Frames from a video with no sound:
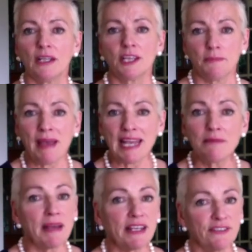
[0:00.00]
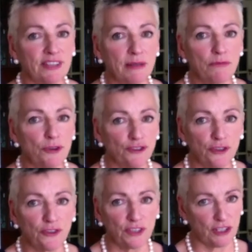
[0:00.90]
The pain may seem
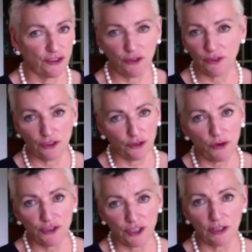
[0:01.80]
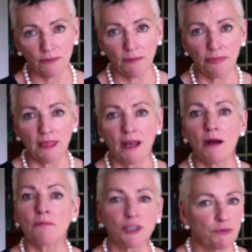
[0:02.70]
reduced in the short term,
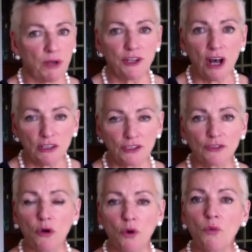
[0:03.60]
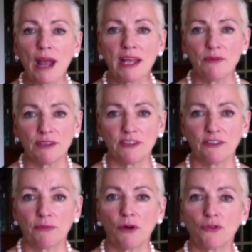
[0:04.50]
but it will not go away with this
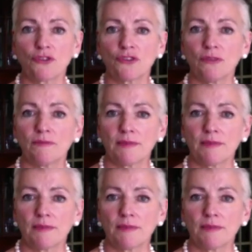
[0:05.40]
approach.